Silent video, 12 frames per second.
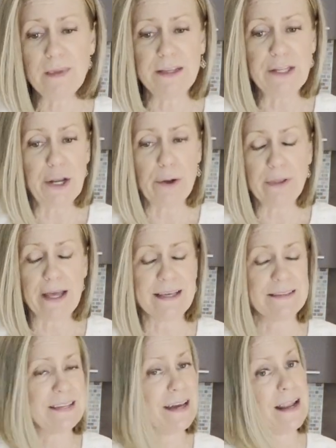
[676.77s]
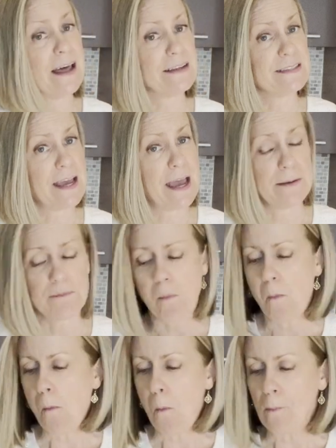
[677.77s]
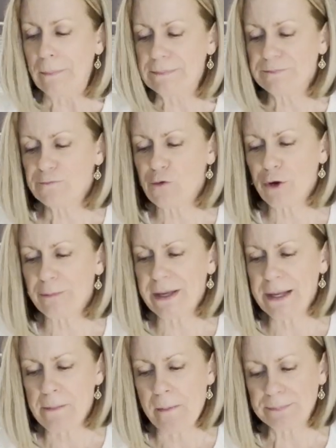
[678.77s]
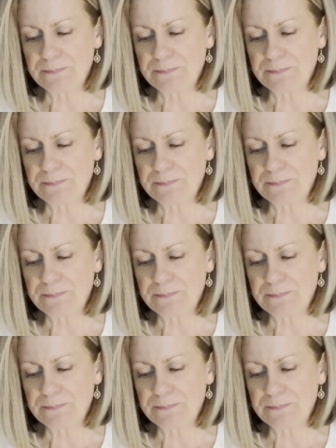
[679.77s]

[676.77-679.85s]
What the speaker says: you know, like 10 out of 10 for me.